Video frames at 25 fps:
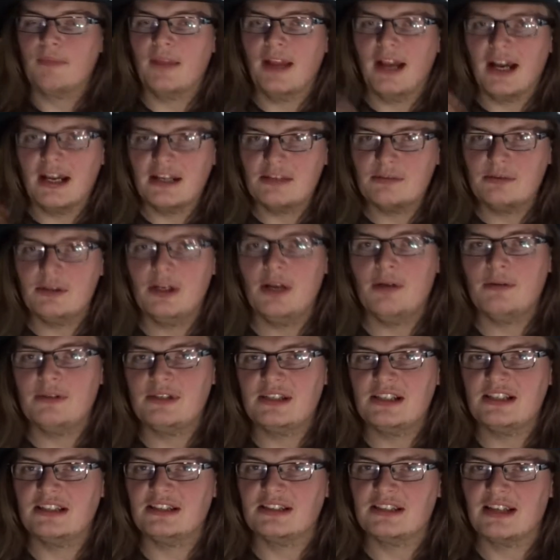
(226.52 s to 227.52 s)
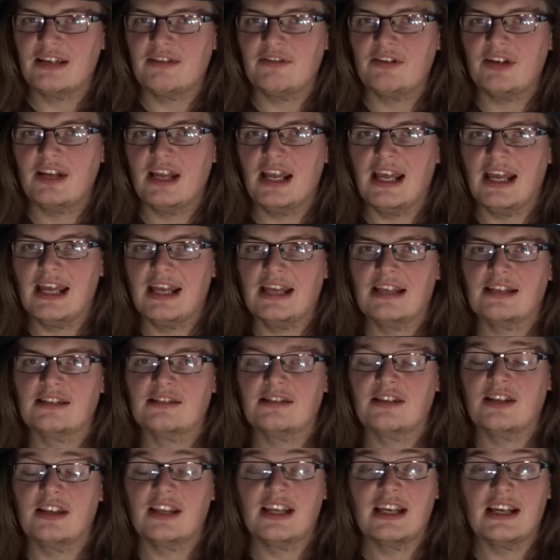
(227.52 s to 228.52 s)
As we know in Season 7
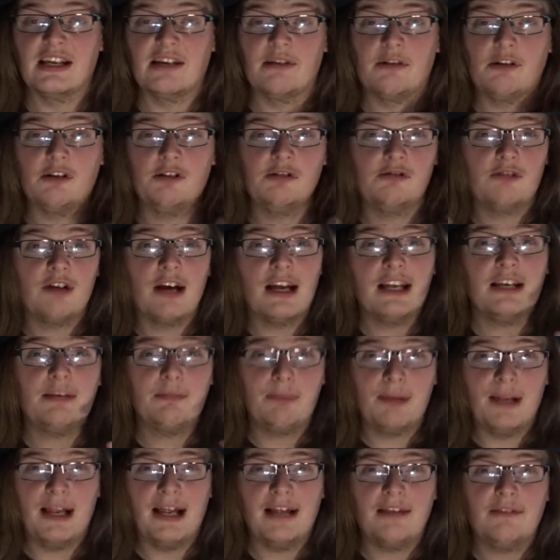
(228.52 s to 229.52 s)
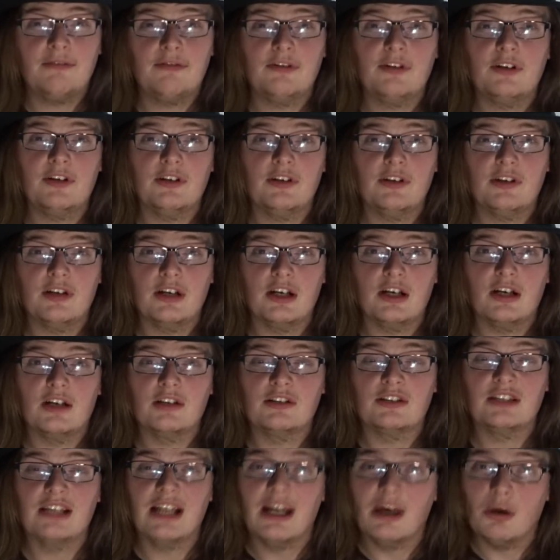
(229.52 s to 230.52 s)
is the grand plan for
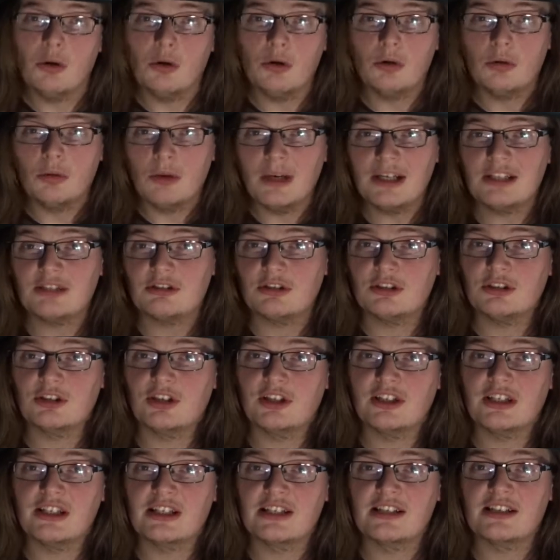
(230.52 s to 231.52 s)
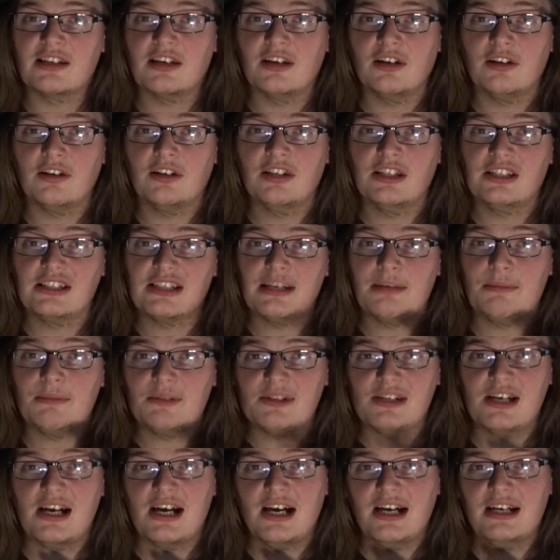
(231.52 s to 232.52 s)
to get all of Westeros on the same
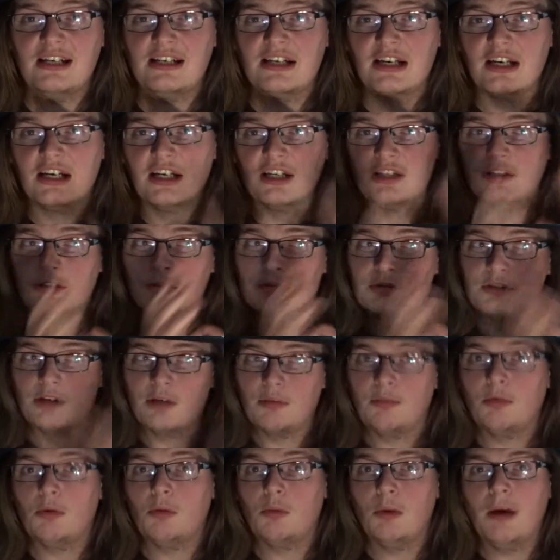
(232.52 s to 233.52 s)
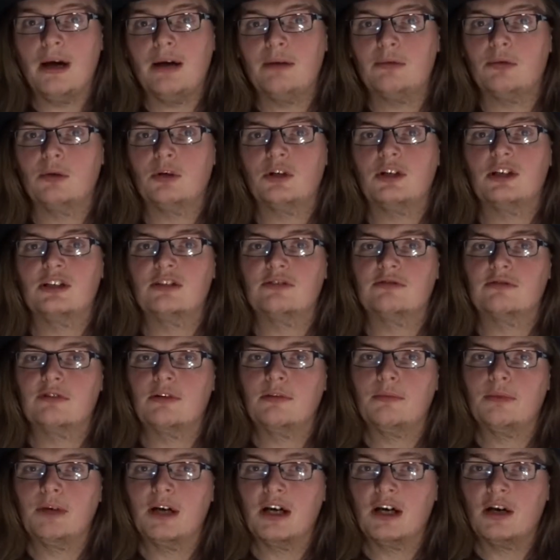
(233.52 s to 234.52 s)
side to stop the White Walkers
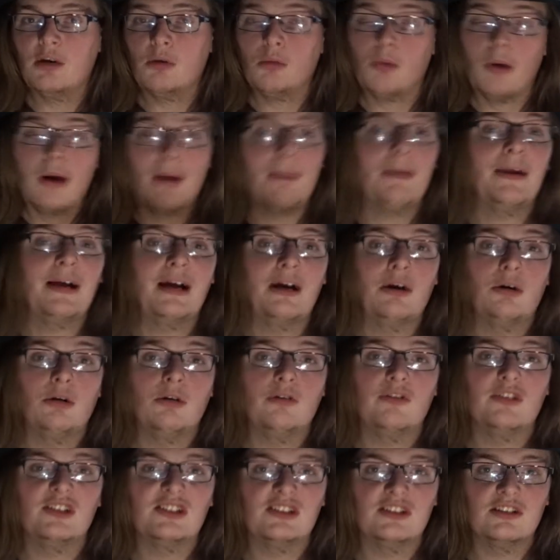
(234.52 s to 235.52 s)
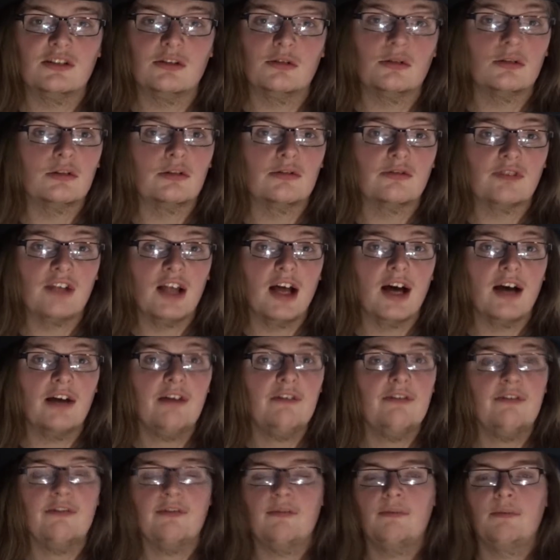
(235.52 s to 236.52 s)
from wiping out all of
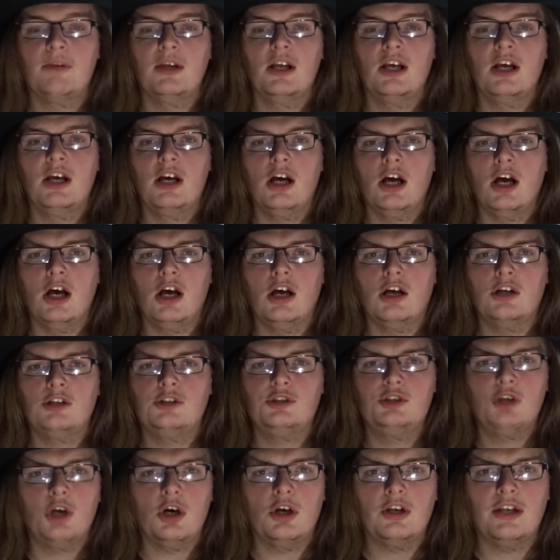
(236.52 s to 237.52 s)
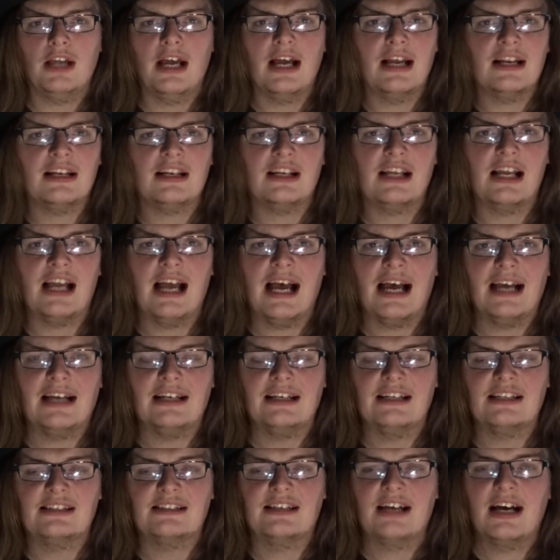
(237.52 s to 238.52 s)
life. Jon and the
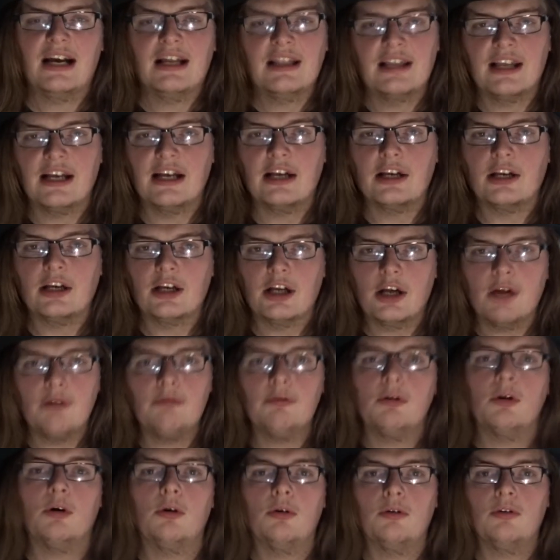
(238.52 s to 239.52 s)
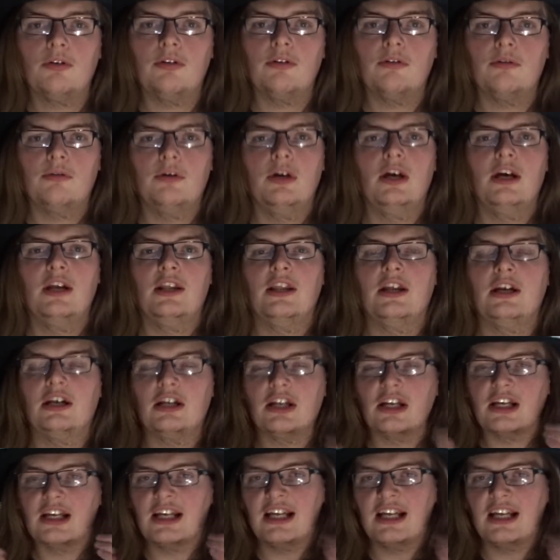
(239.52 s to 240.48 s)
gang decide they're going to go north, they're going to